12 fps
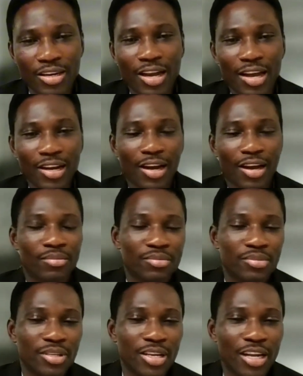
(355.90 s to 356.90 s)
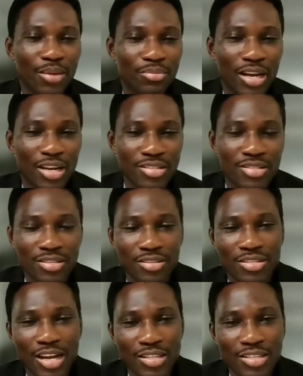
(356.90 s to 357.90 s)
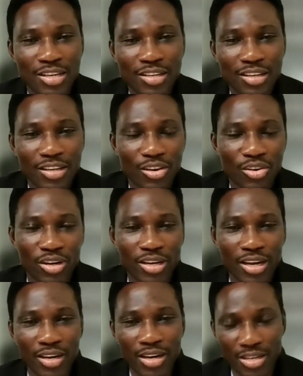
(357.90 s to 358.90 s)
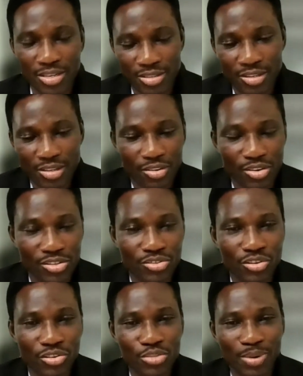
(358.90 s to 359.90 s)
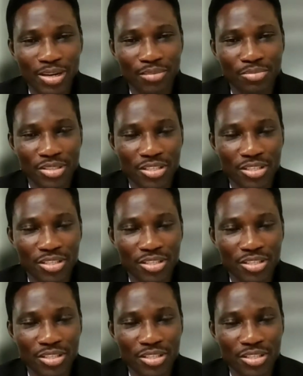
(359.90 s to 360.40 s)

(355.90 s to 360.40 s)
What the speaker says: In Ghana, income tax started in the colonial days. It was introduced by the